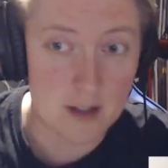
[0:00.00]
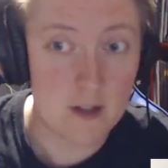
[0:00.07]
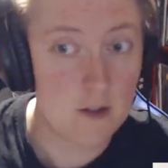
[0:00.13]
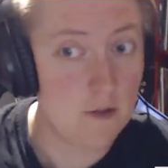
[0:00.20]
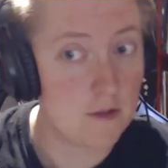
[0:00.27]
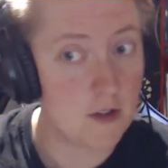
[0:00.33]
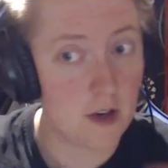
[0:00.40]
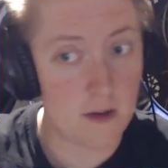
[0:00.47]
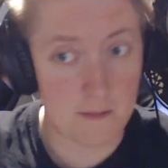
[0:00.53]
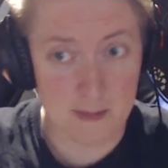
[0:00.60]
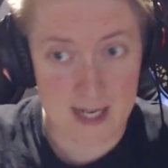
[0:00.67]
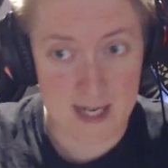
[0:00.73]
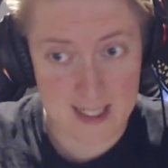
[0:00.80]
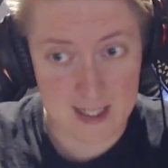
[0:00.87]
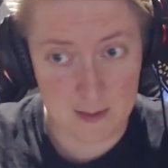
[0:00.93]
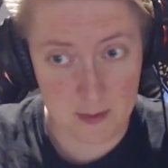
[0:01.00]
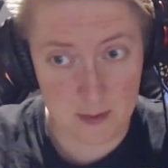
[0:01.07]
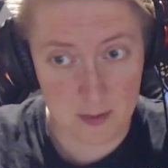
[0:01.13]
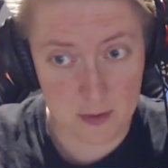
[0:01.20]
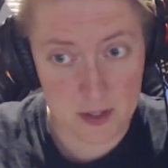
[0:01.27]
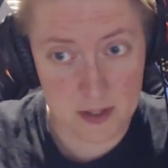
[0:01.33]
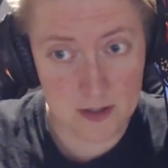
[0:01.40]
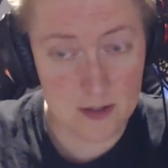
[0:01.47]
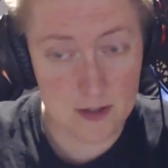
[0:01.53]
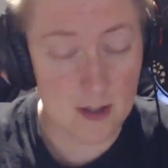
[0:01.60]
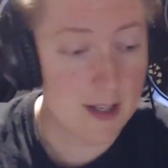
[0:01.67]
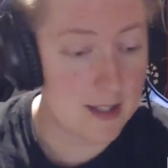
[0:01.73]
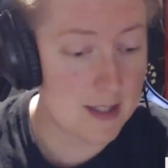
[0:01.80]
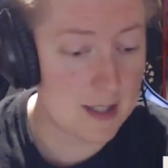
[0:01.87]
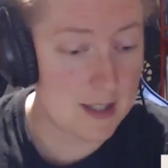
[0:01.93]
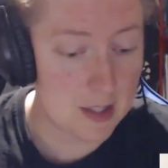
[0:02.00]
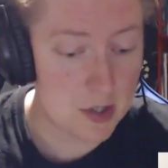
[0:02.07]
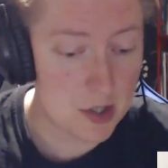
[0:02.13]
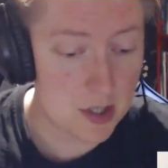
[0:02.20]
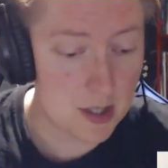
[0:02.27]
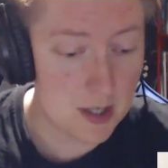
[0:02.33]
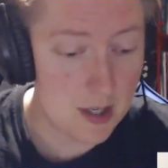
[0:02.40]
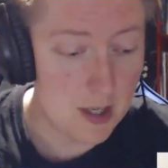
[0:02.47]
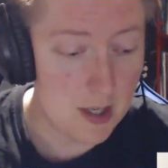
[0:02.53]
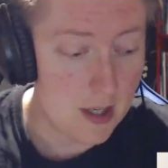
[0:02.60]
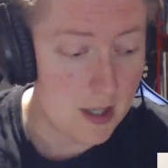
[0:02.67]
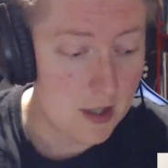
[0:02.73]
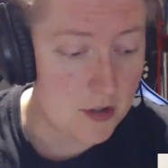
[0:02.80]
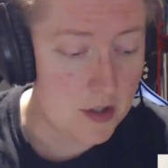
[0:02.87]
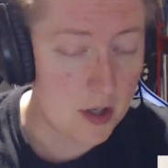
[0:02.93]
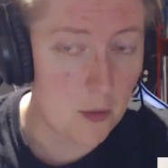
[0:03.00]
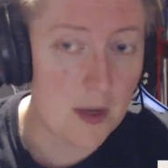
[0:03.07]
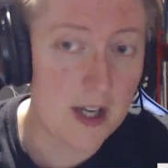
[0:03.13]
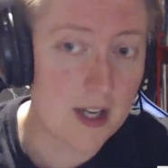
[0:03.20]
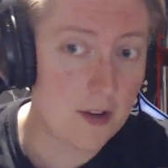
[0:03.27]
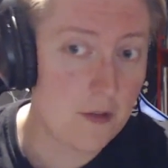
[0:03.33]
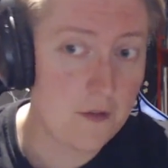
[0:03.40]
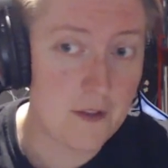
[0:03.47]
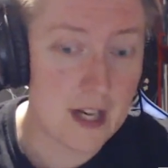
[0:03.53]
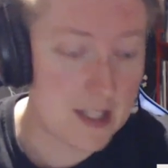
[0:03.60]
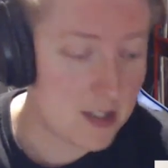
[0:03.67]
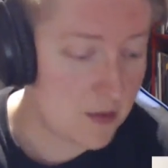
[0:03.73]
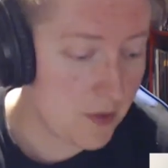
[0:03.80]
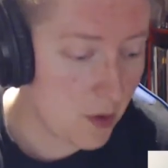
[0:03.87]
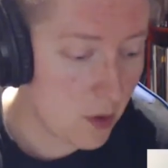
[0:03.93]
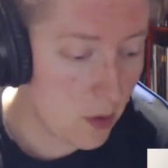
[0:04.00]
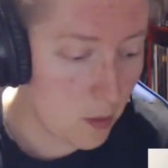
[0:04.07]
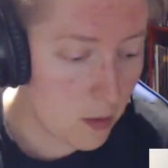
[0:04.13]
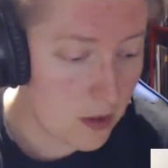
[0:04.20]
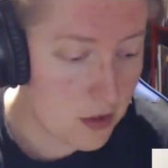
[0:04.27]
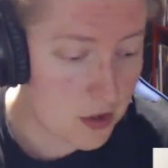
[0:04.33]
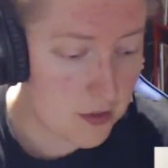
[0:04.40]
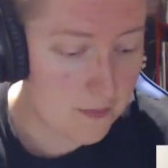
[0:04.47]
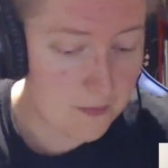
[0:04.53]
You've got passports, etc. So we're going to fast forward.